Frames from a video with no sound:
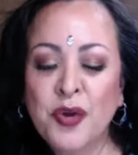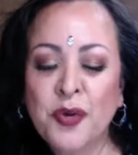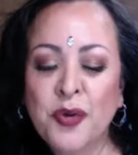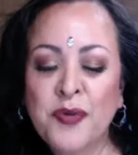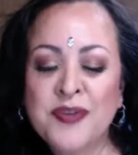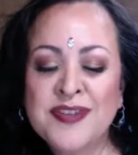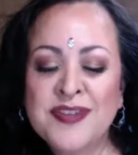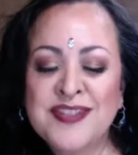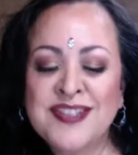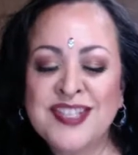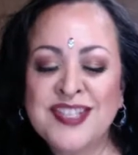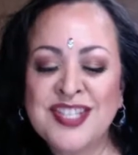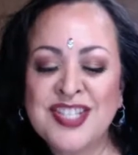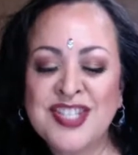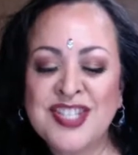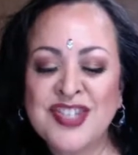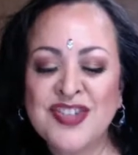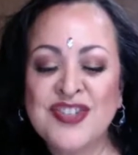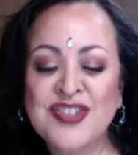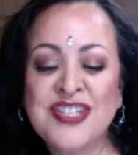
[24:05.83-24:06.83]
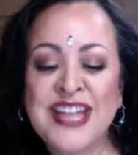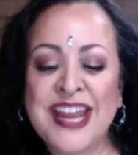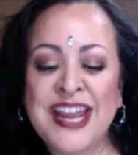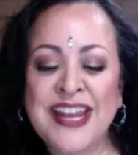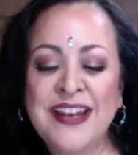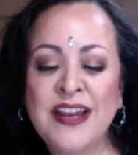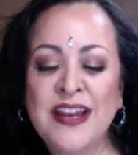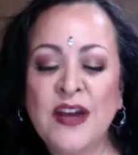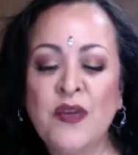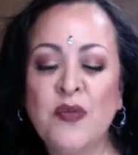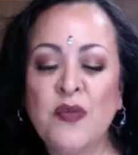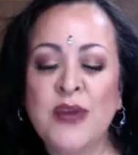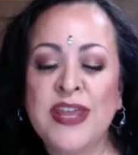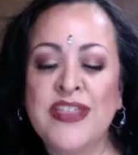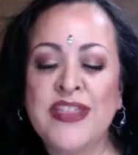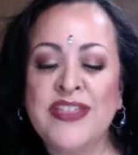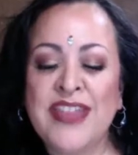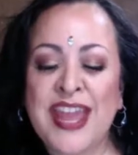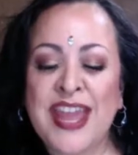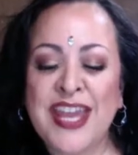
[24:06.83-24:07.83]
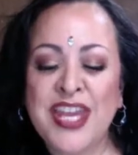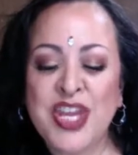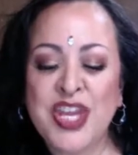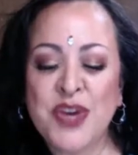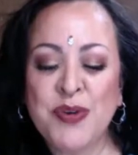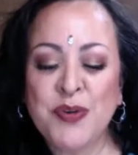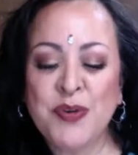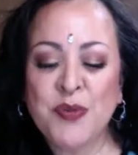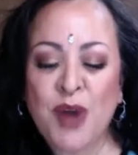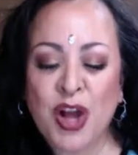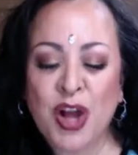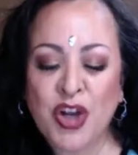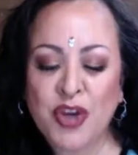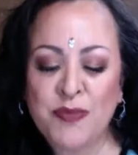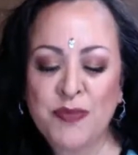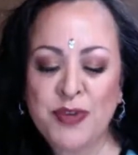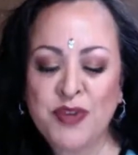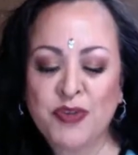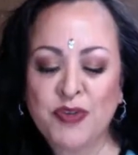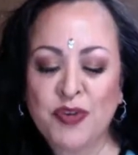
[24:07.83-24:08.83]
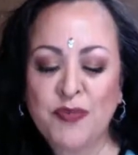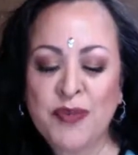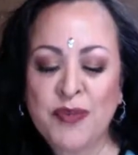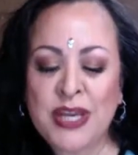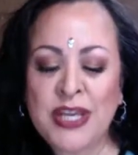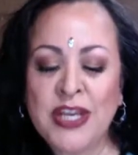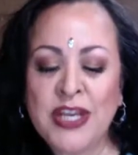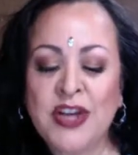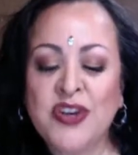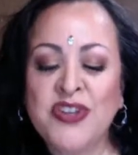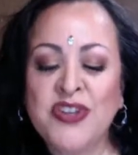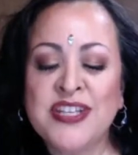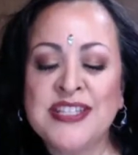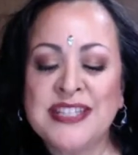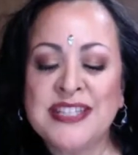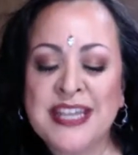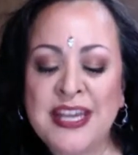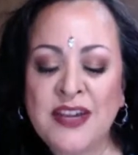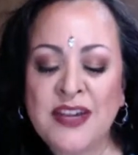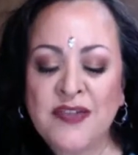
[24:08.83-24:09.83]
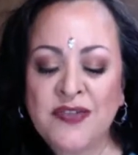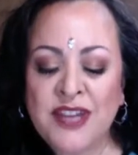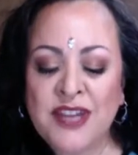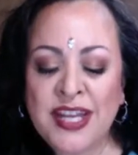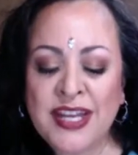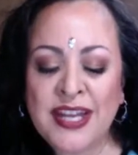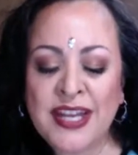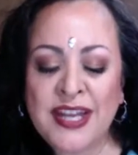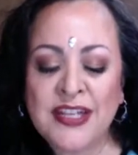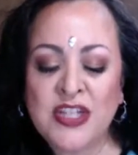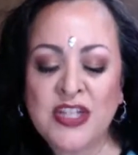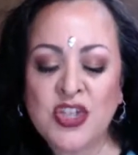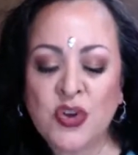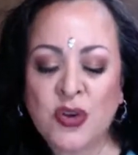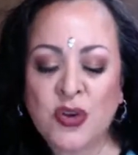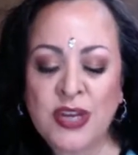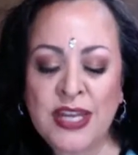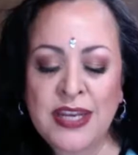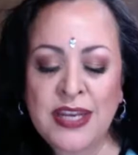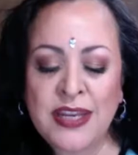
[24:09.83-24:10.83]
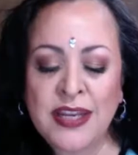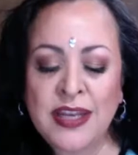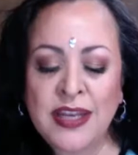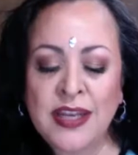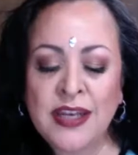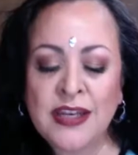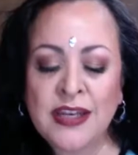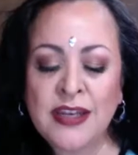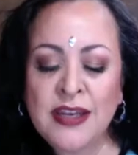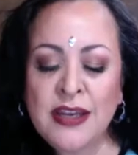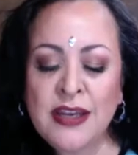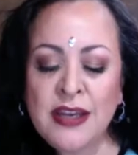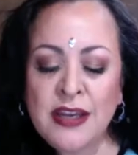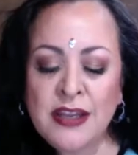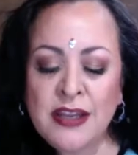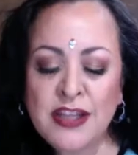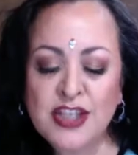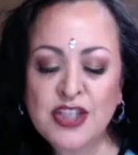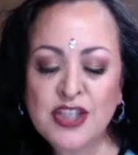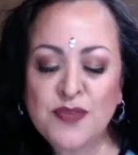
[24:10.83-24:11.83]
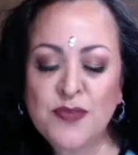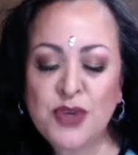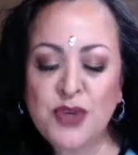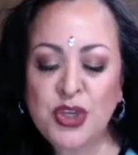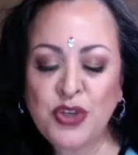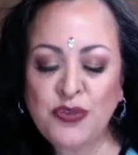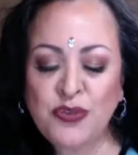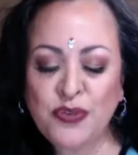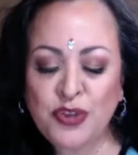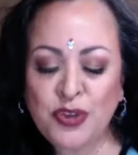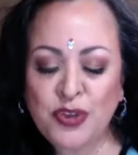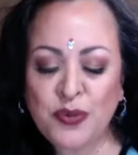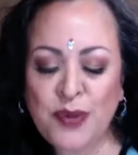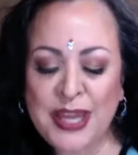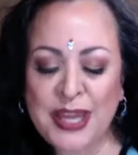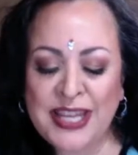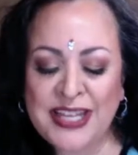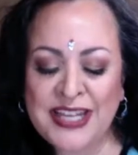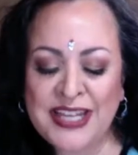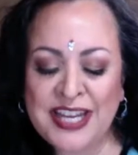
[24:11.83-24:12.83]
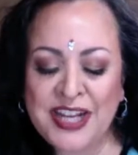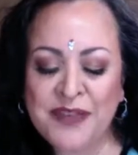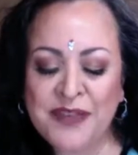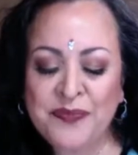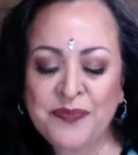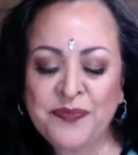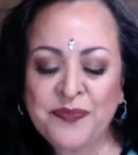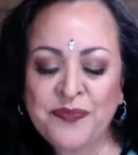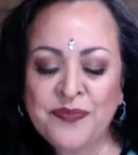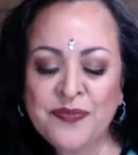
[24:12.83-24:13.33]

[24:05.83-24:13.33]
Sister Dana, we thank you and welcome you for being here this evening and joining in this beautiful awakening.